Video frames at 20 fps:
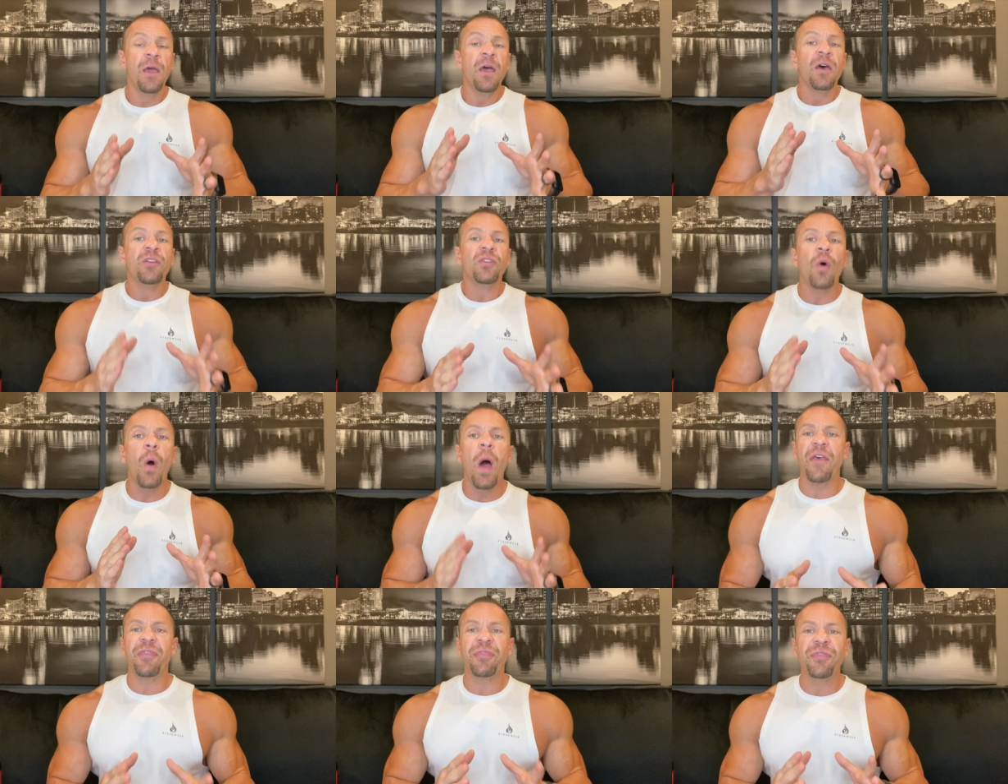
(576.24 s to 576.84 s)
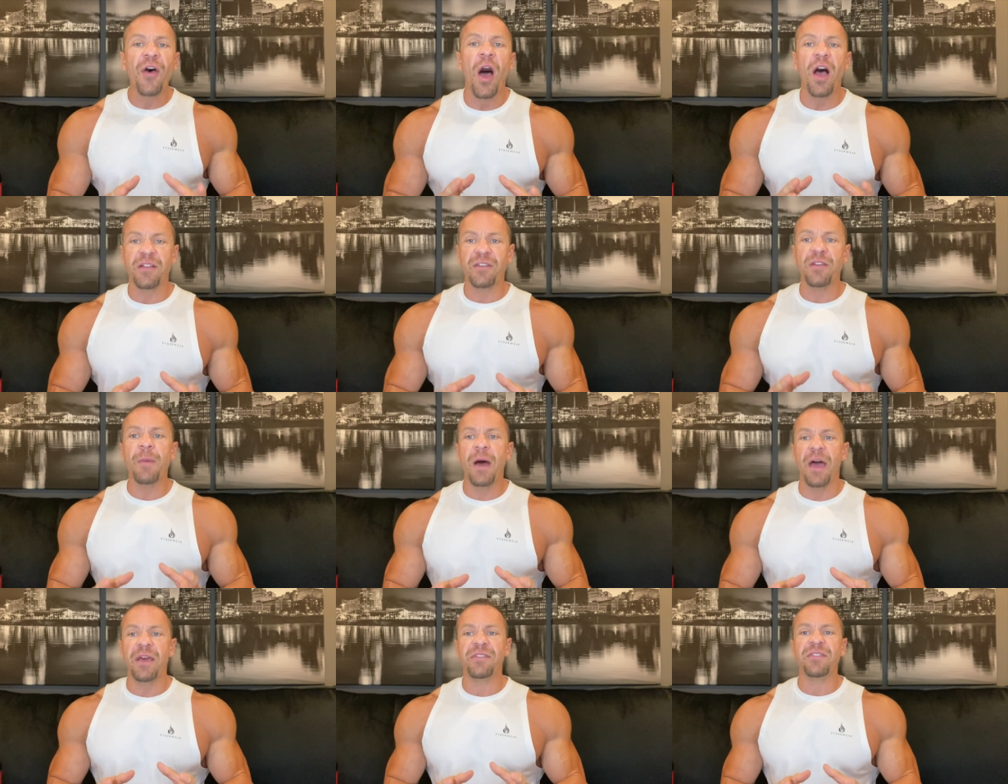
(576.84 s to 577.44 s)
So I thought
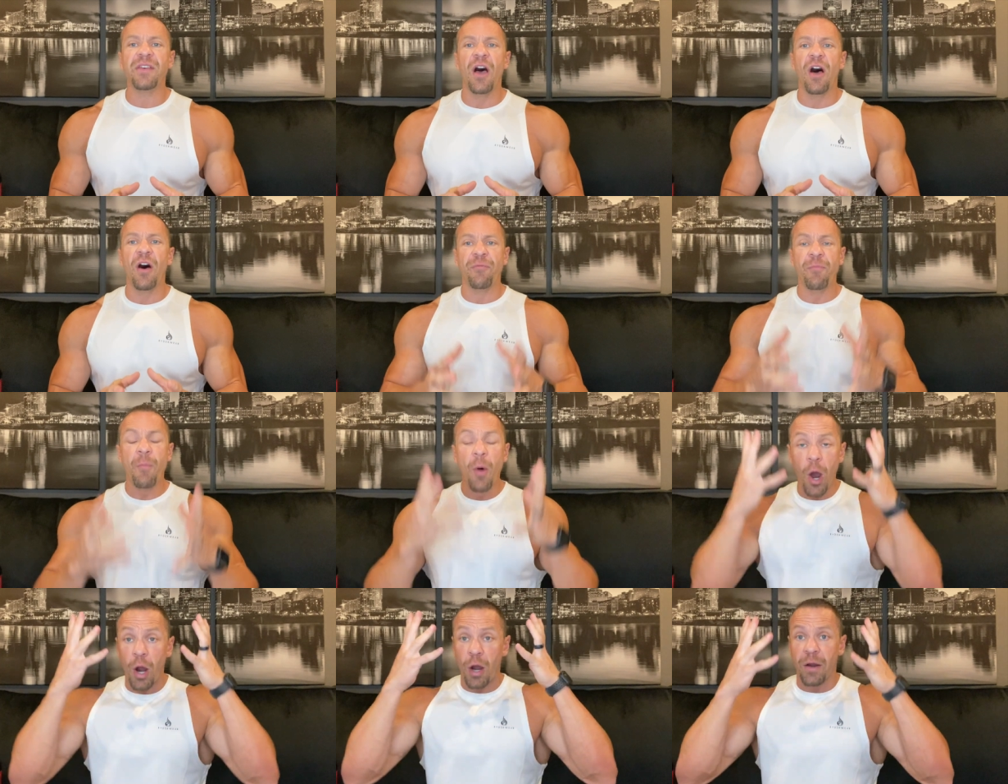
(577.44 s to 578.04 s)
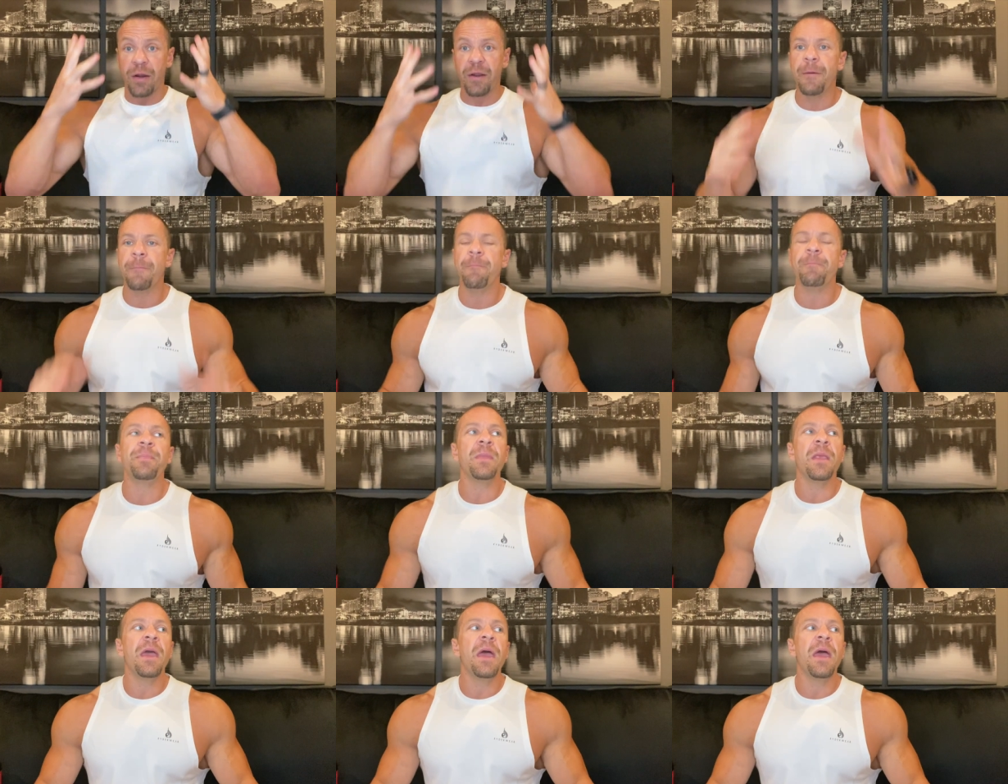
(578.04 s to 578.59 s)
to myself, Mark,